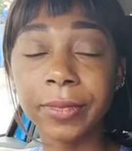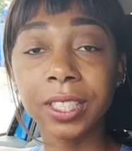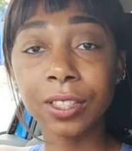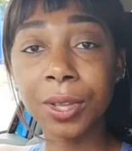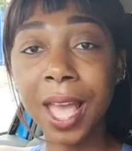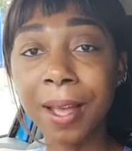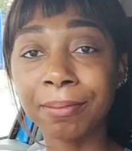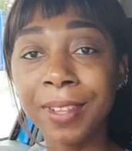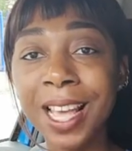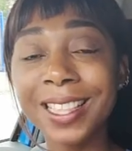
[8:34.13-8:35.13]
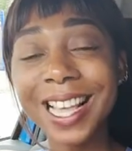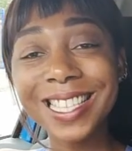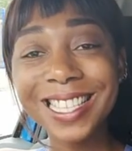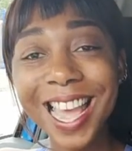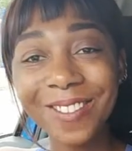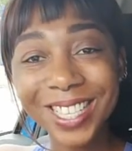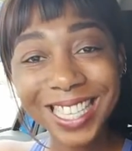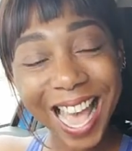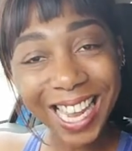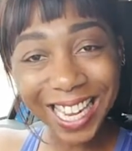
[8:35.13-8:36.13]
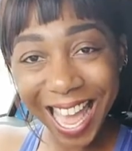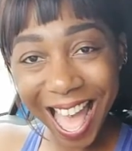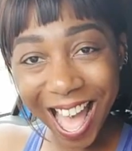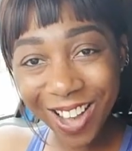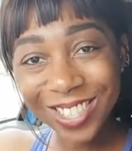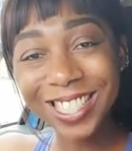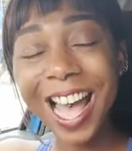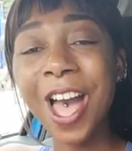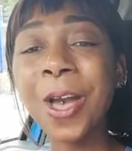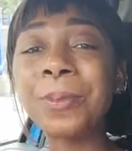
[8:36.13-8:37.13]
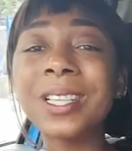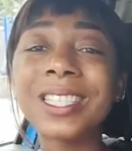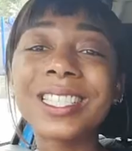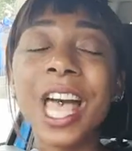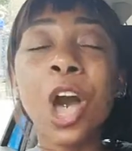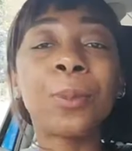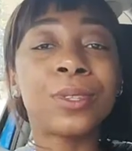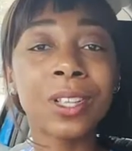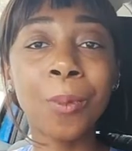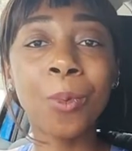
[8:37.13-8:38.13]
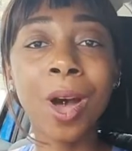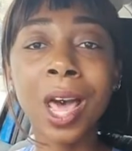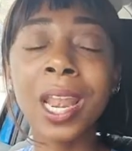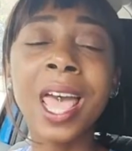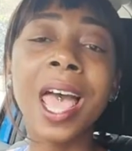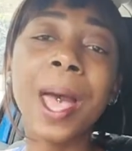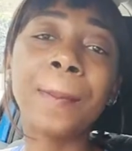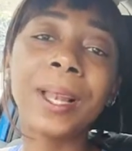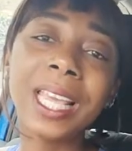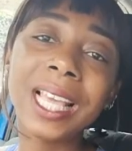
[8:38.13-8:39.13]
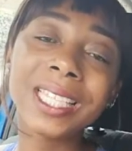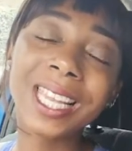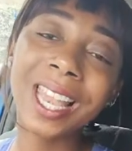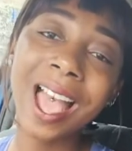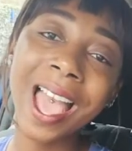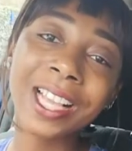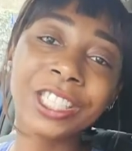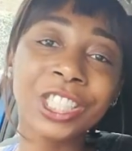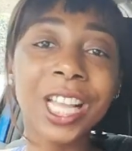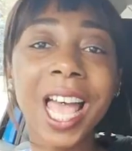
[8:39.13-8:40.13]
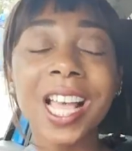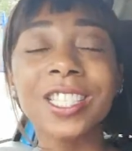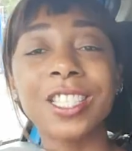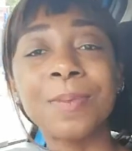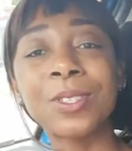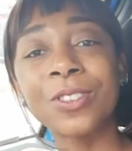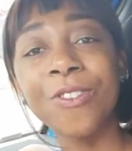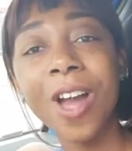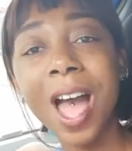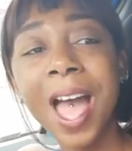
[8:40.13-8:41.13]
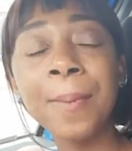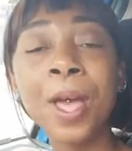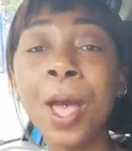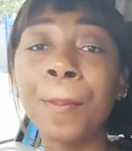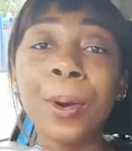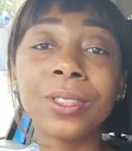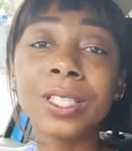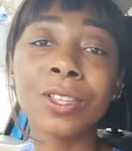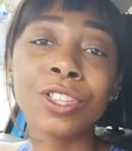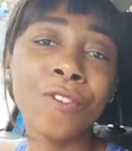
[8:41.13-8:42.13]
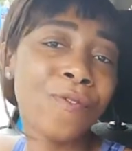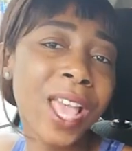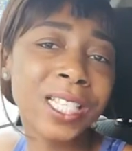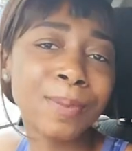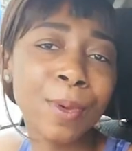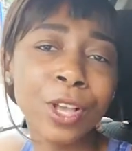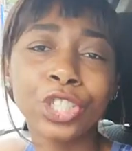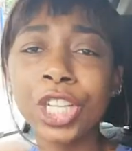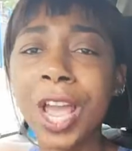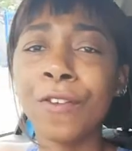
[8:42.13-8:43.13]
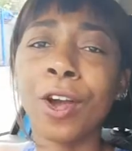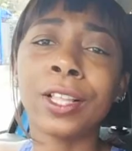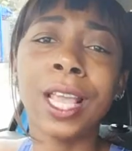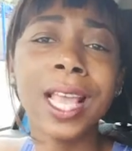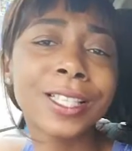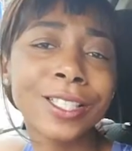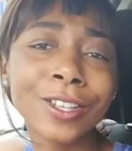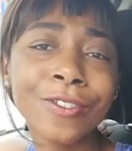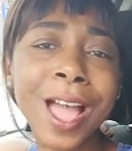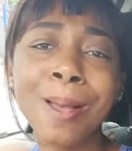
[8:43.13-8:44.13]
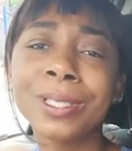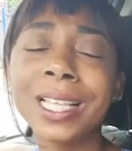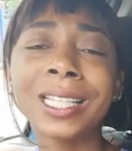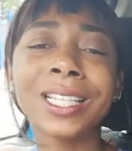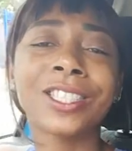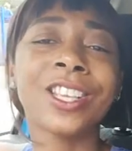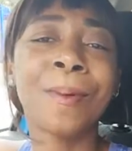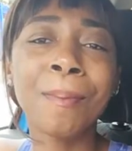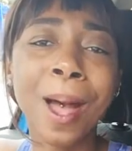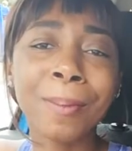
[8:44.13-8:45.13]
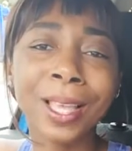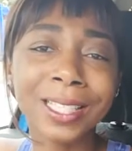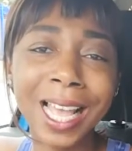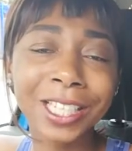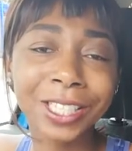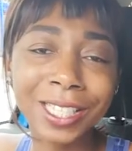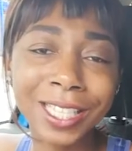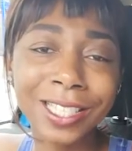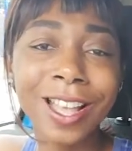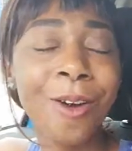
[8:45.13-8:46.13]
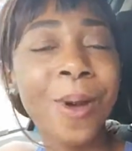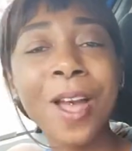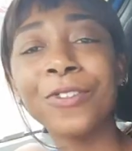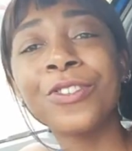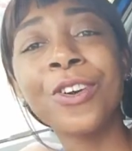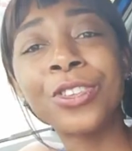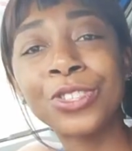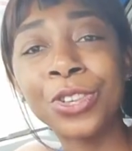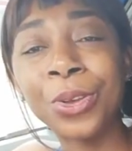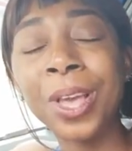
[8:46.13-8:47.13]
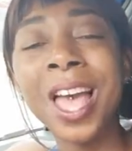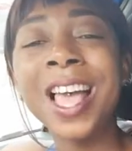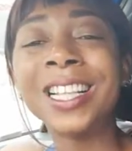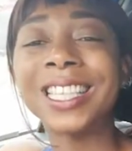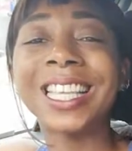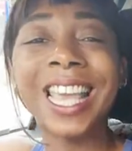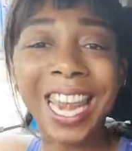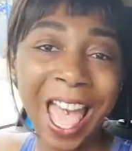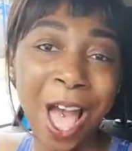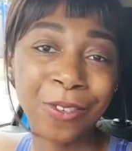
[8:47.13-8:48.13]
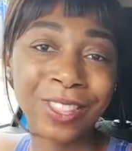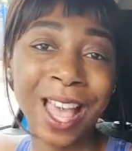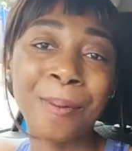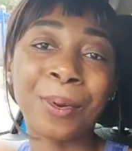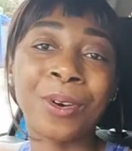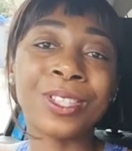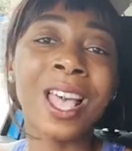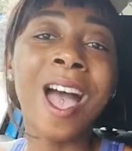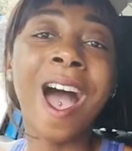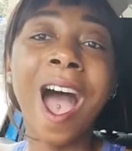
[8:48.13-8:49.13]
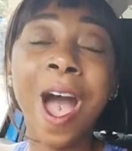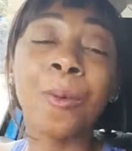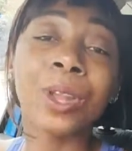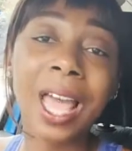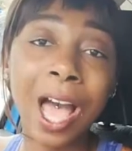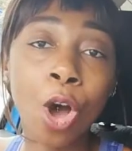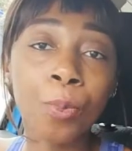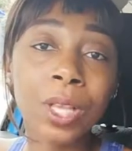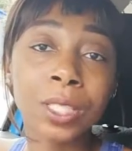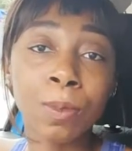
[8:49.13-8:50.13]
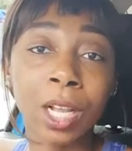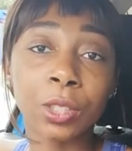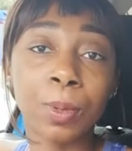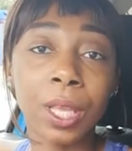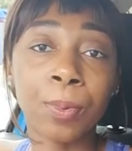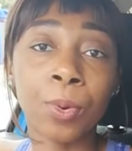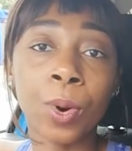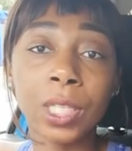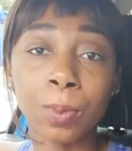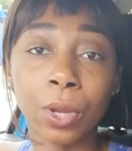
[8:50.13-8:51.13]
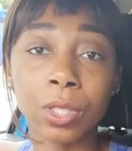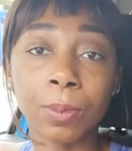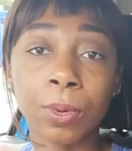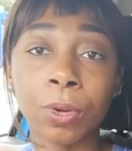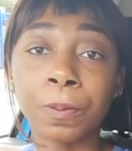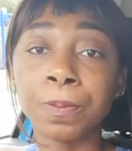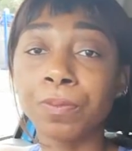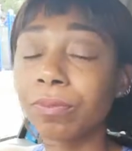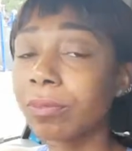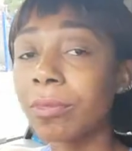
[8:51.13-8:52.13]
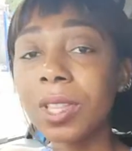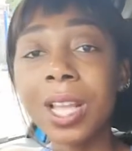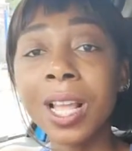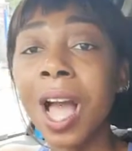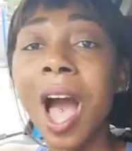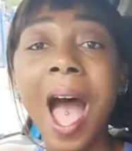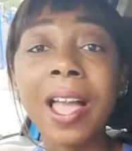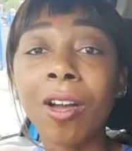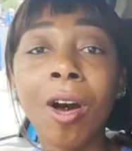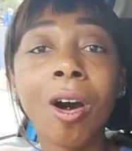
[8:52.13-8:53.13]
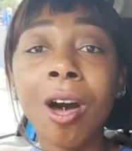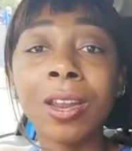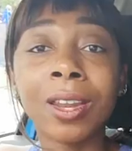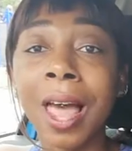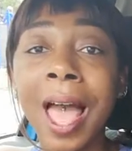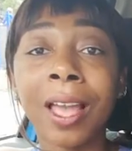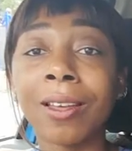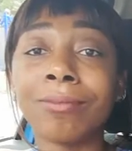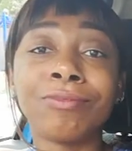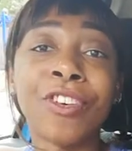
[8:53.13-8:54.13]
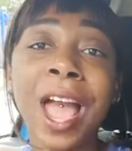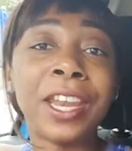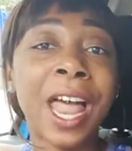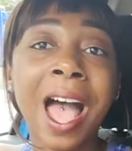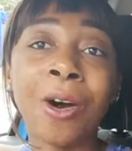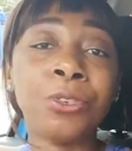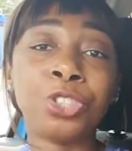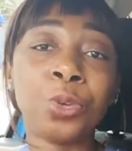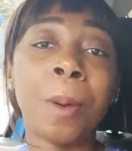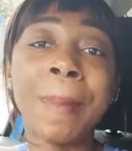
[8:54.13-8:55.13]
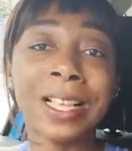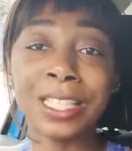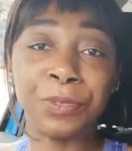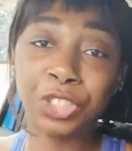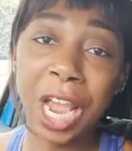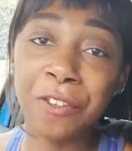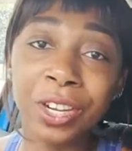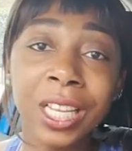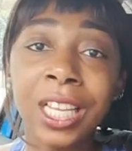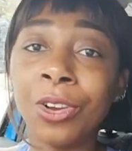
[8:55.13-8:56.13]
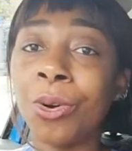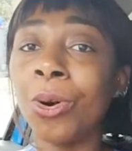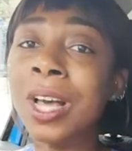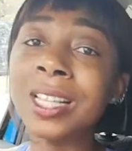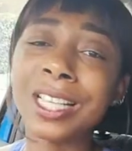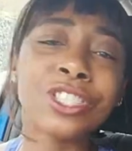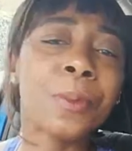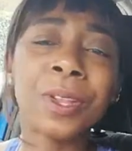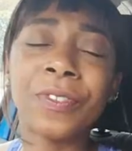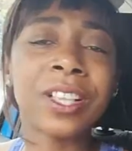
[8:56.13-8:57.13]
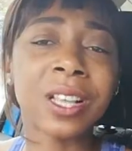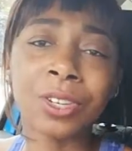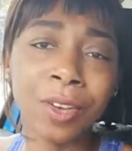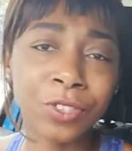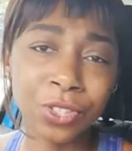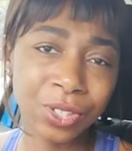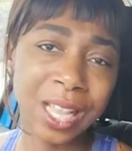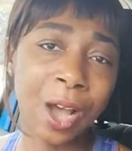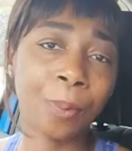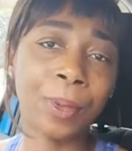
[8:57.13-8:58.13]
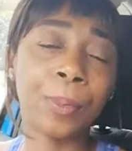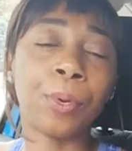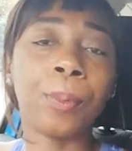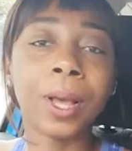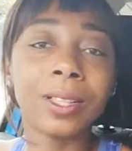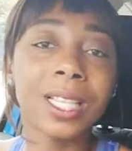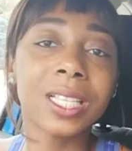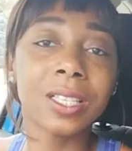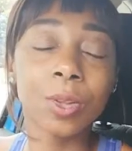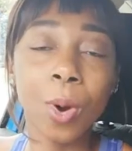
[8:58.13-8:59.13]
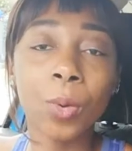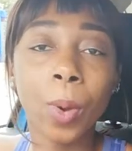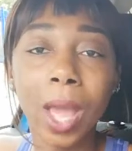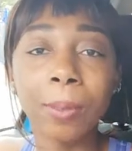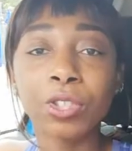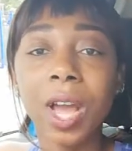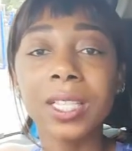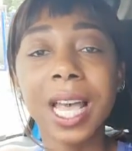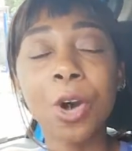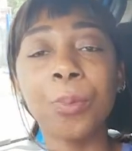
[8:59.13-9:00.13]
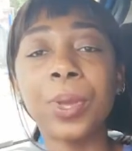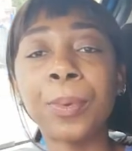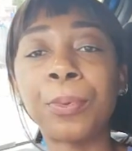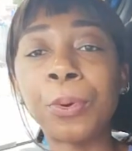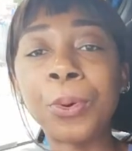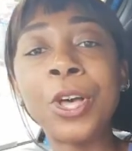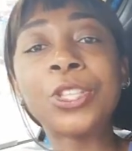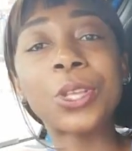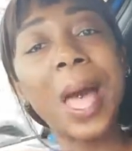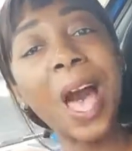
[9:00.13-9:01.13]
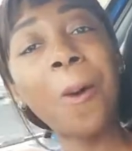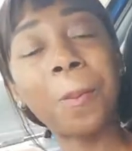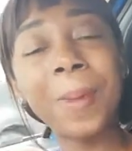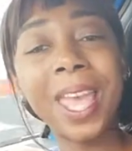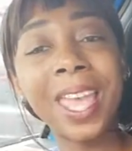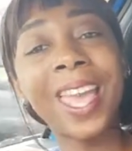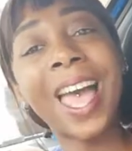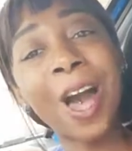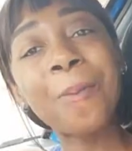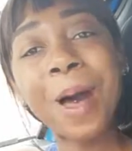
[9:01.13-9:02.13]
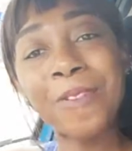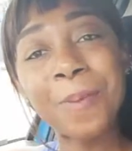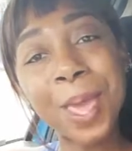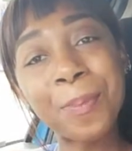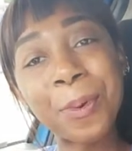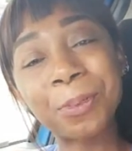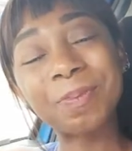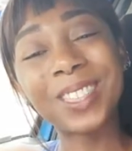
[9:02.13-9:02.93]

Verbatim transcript: So yeah, that's Sarah signing out. I hope this has helped someone, and please like, share, subscribe, put this on your Facebook, share it on your Instagram, send it to your mum, your dad, your sister, whatever you got to do to get it out there, because I want to help as much people as possible. I can't, like, right now do a massive charity, or there's so many things I'd love to do to help people, but this is the one way I'm trying to help people. So help me help other people.